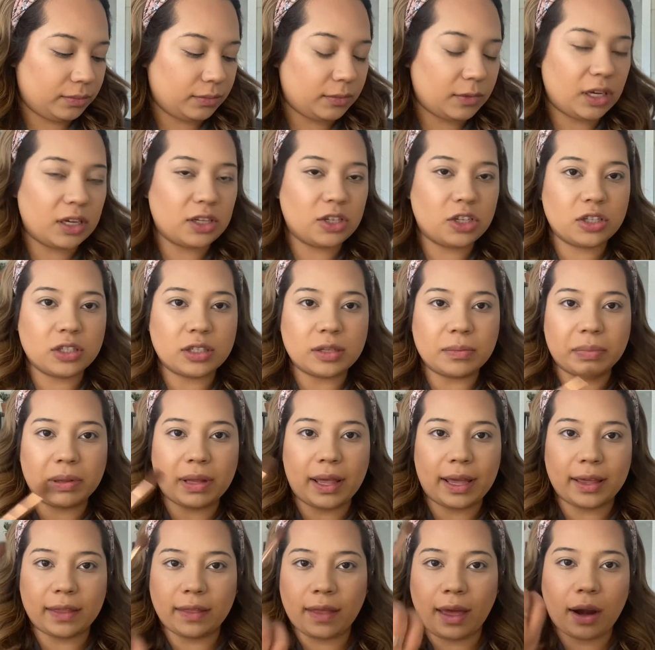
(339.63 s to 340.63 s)
and just
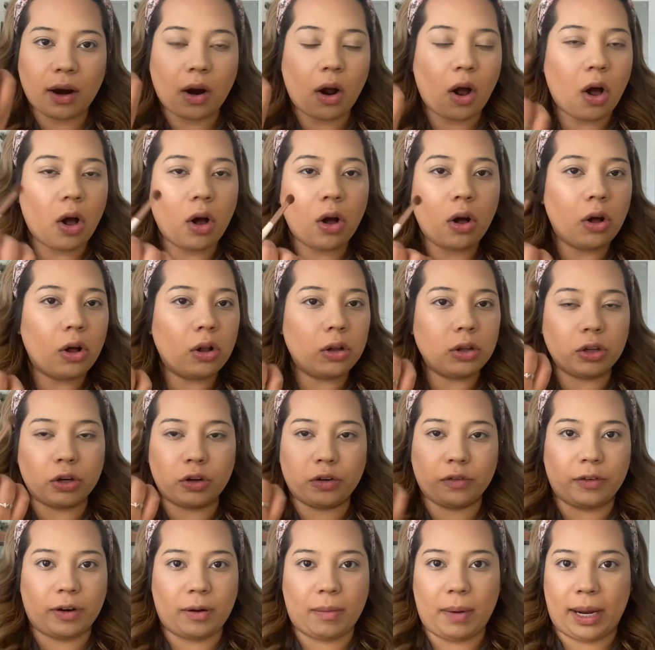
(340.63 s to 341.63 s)
applying that all
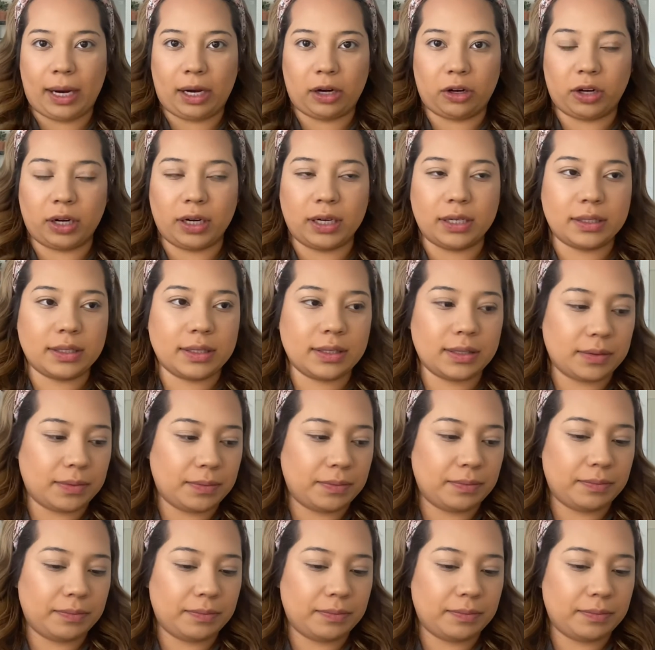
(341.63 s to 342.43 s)
over my crease.